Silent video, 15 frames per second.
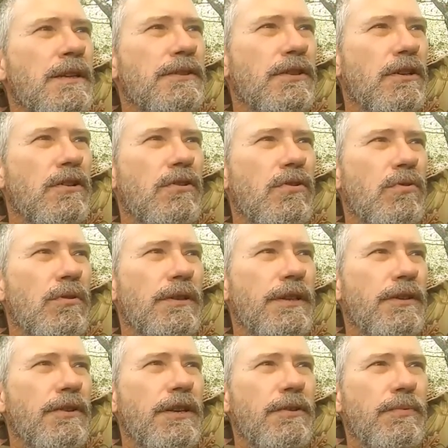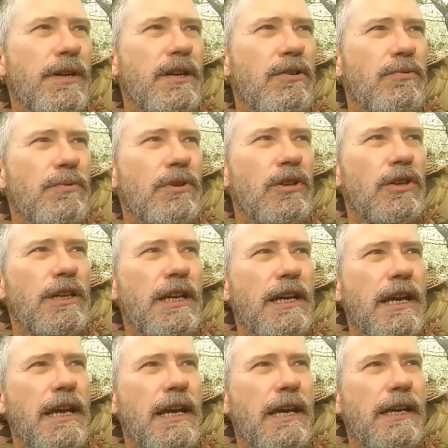So, you know, here we go. We're
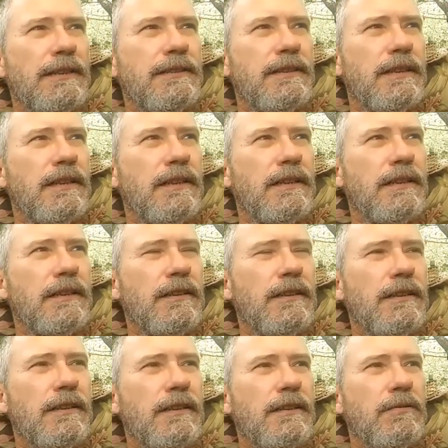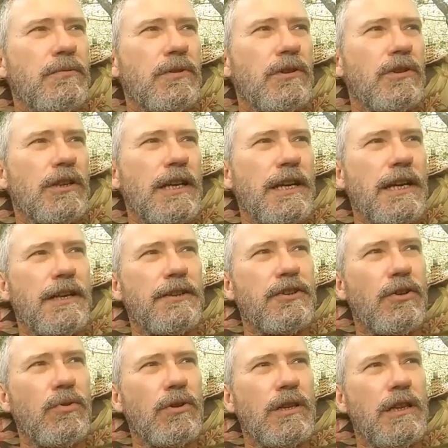looking at uh, uh, we're looking at a
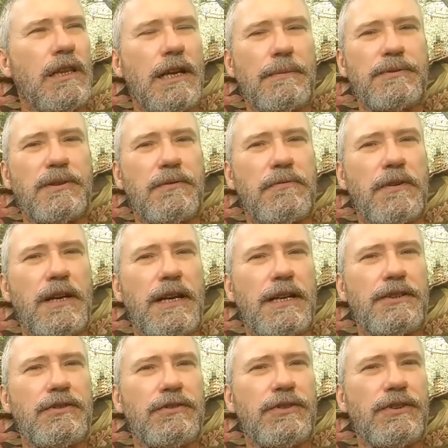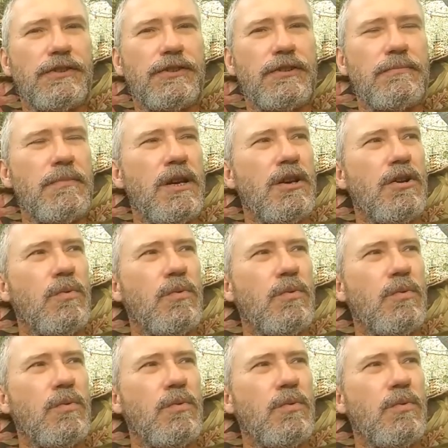total collapse of the financial system.